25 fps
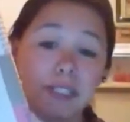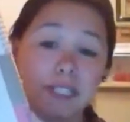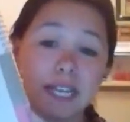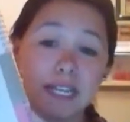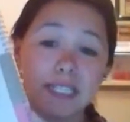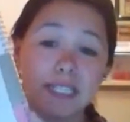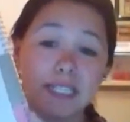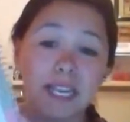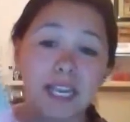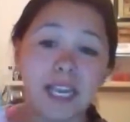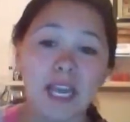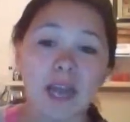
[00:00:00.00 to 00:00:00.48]

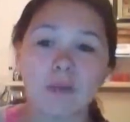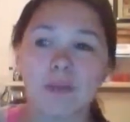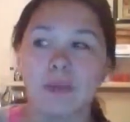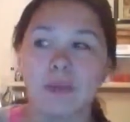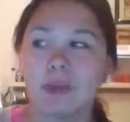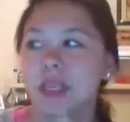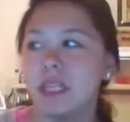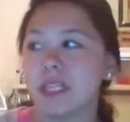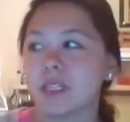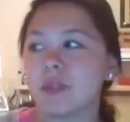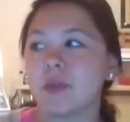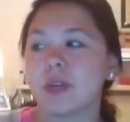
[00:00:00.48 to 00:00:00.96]
size I get, but
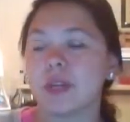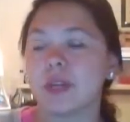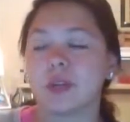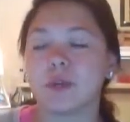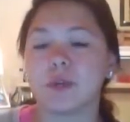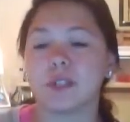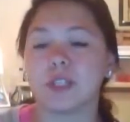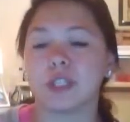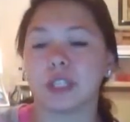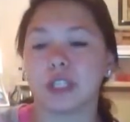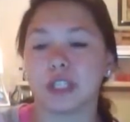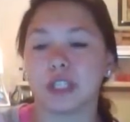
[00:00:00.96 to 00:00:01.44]
this one, it
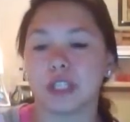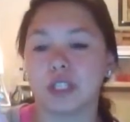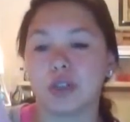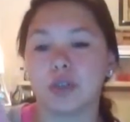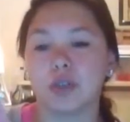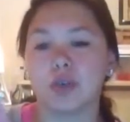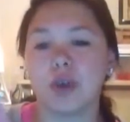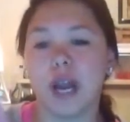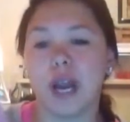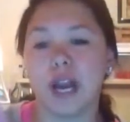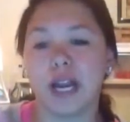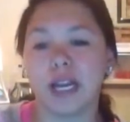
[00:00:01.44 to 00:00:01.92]
was just
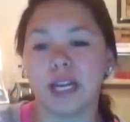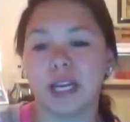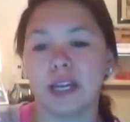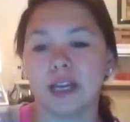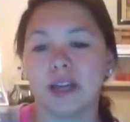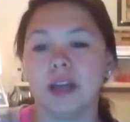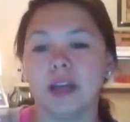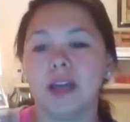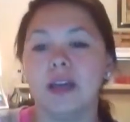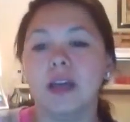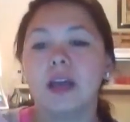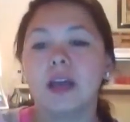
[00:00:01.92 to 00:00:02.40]
too kind
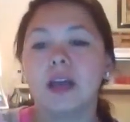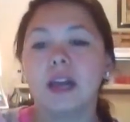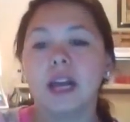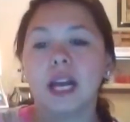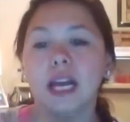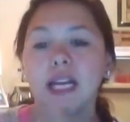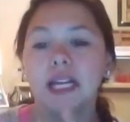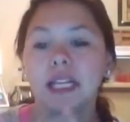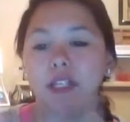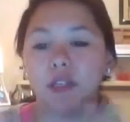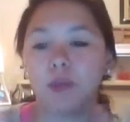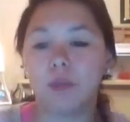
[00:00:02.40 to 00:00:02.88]

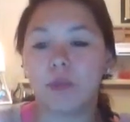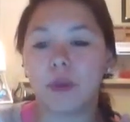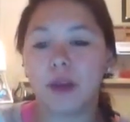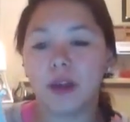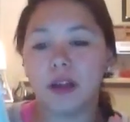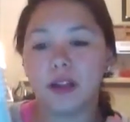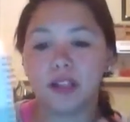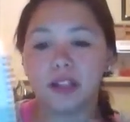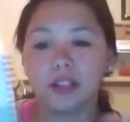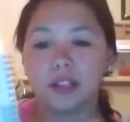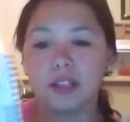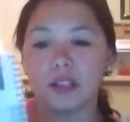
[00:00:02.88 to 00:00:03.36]
of too
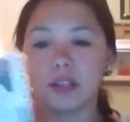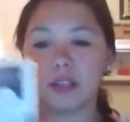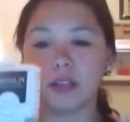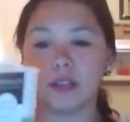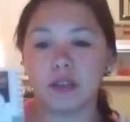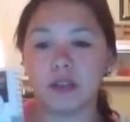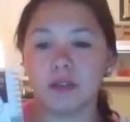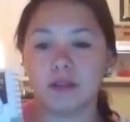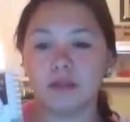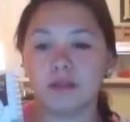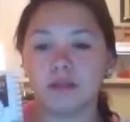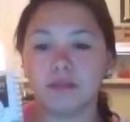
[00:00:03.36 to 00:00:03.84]
much
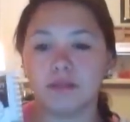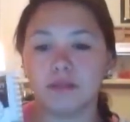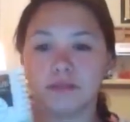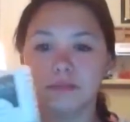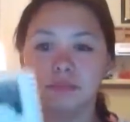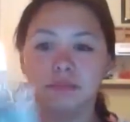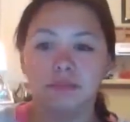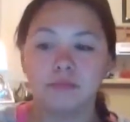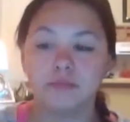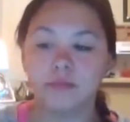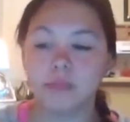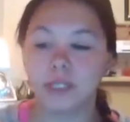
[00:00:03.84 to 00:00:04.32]
to
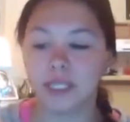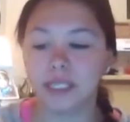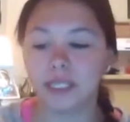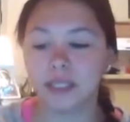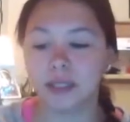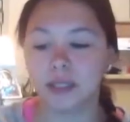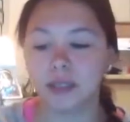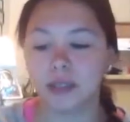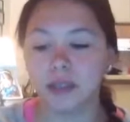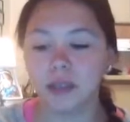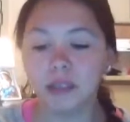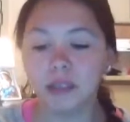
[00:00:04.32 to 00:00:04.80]
be